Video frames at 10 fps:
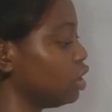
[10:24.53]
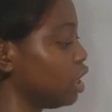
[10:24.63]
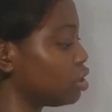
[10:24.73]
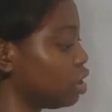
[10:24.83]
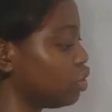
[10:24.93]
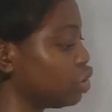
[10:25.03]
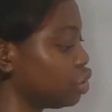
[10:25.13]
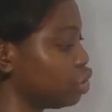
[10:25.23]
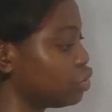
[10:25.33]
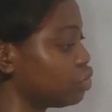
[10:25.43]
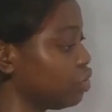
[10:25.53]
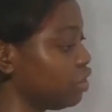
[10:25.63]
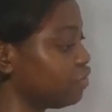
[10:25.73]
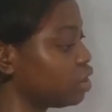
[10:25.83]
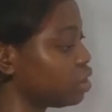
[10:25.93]
The acceleration due to
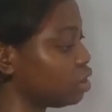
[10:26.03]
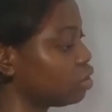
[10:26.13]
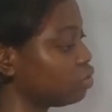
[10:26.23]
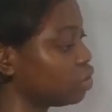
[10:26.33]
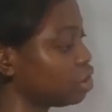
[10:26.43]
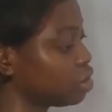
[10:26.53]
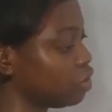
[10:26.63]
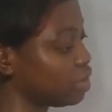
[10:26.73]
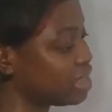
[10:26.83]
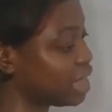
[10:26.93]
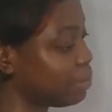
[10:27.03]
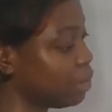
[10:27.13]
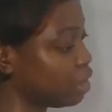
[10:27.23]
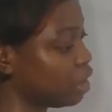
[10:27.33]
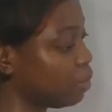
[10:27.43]
gravity, which is always 10
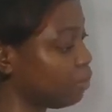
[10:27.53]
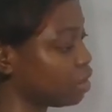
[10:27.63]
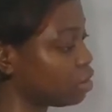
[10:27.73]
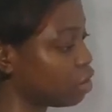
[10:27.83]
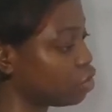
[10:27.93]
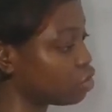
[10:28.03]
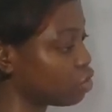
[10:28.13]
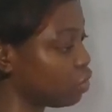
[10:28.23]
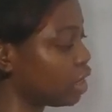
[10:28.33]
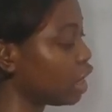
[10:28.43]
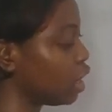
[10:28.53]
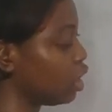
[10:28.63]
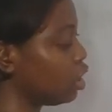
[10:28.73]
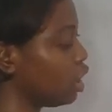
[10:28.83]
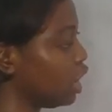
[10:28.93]
meters per second squared.
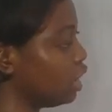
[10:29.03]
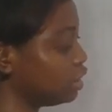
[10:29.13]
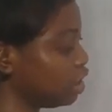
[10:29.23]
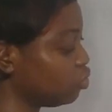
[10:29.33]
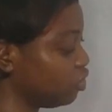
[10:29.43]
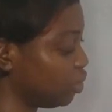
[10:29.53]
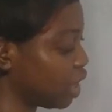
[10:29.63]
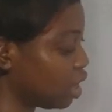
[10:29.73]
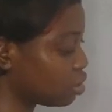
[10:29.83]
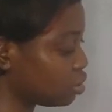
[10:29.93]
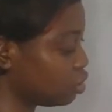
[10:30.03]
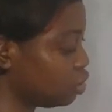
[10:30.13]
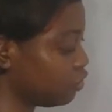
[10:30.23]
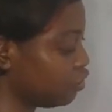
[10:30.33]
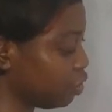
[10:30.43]
And then we'll be asked to
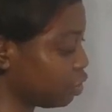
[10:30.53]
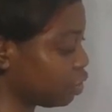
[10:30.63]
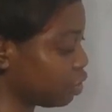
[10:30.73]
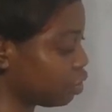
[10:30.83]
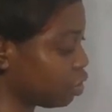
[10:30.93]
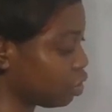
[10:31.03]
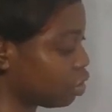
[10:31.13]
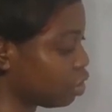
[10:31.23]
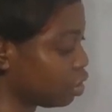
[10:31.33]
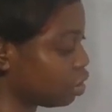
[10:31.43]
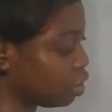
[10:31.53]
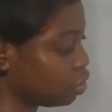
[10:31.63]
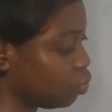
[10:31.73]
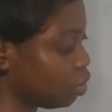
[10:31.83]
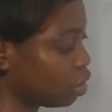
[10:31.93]
look for
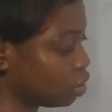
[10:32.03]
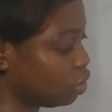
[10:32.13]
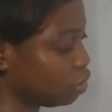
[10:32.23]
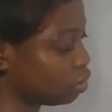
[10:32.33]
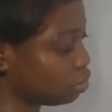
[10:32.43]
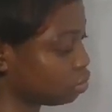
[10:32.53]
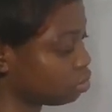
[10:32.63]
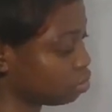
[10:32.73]
the work done.